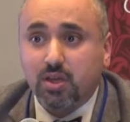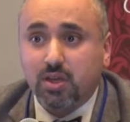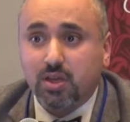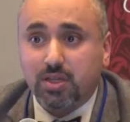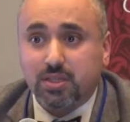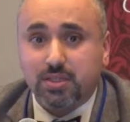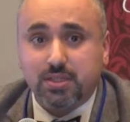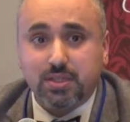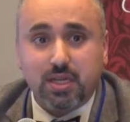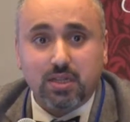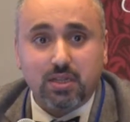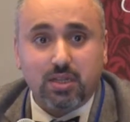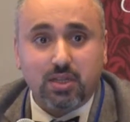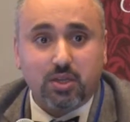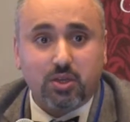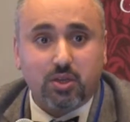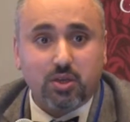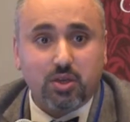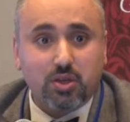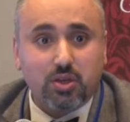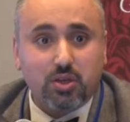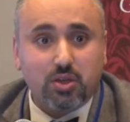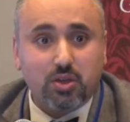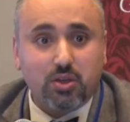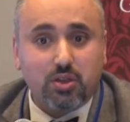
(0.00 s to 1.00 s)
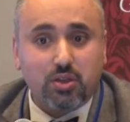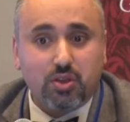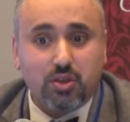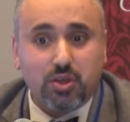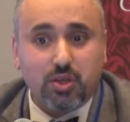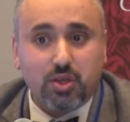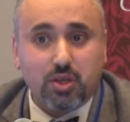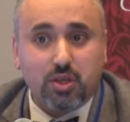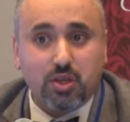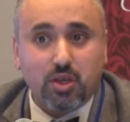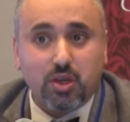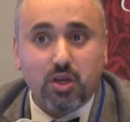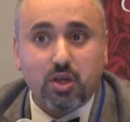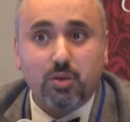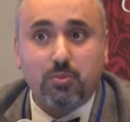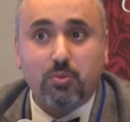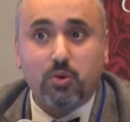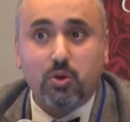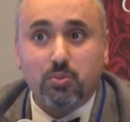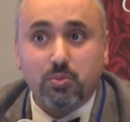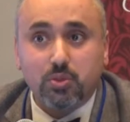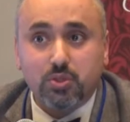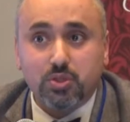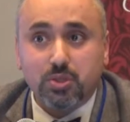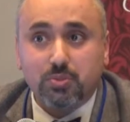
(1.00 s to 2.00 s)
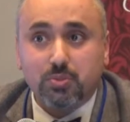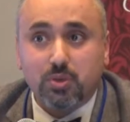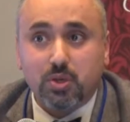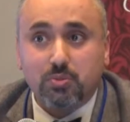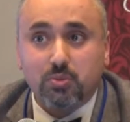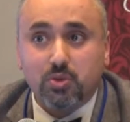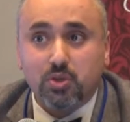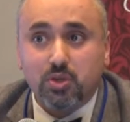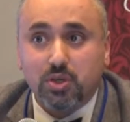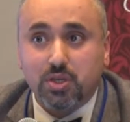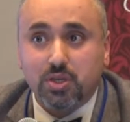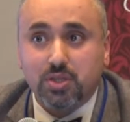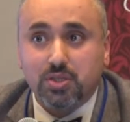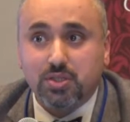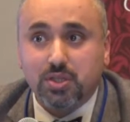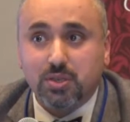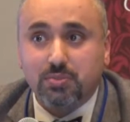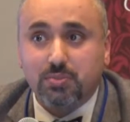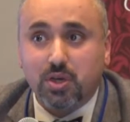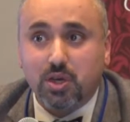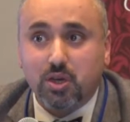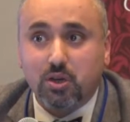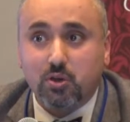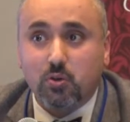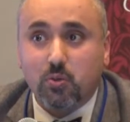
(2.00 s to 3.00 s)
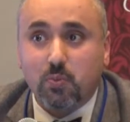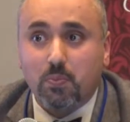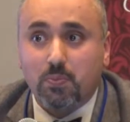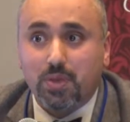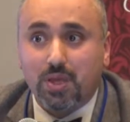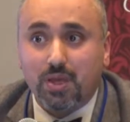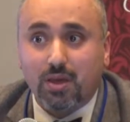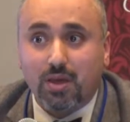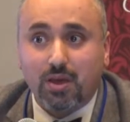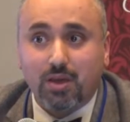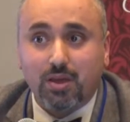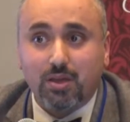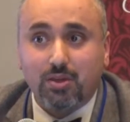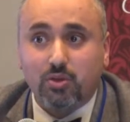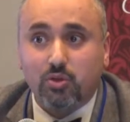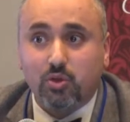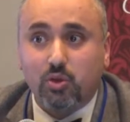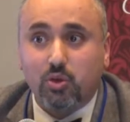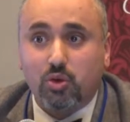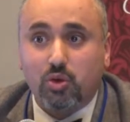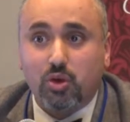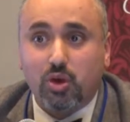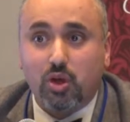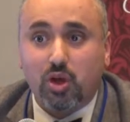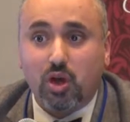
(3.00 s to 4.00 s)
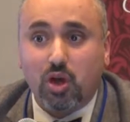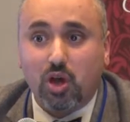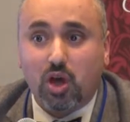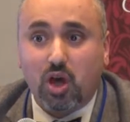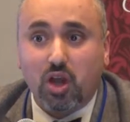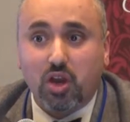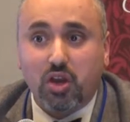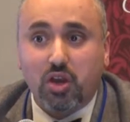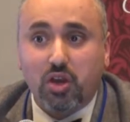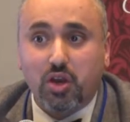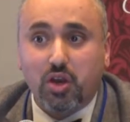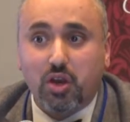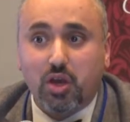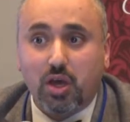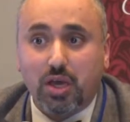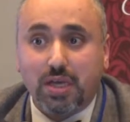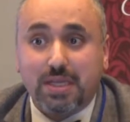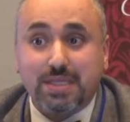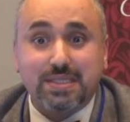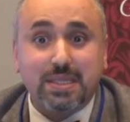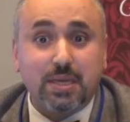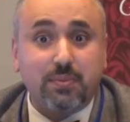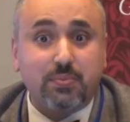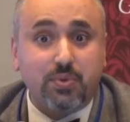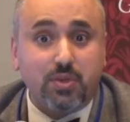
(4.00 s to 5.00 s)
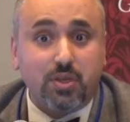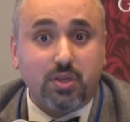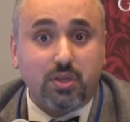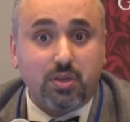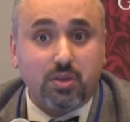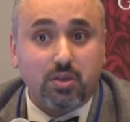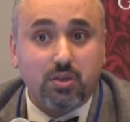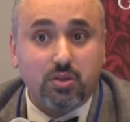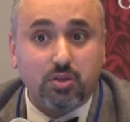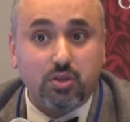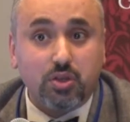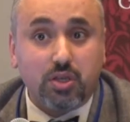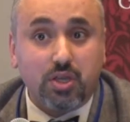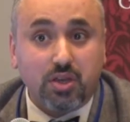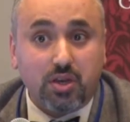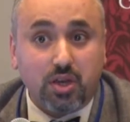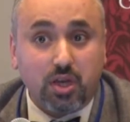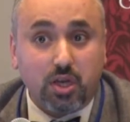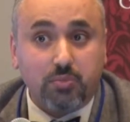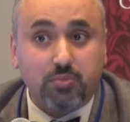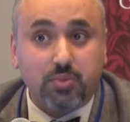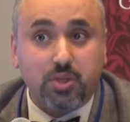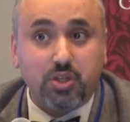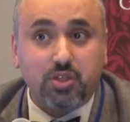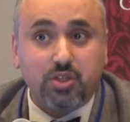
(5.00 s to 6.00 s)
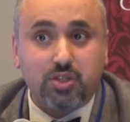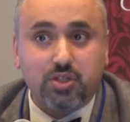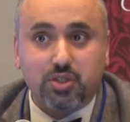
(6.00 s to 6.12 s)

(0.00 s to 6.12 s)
It's not like the Arab or Muslim community is somehow behind or unaccepting to get help.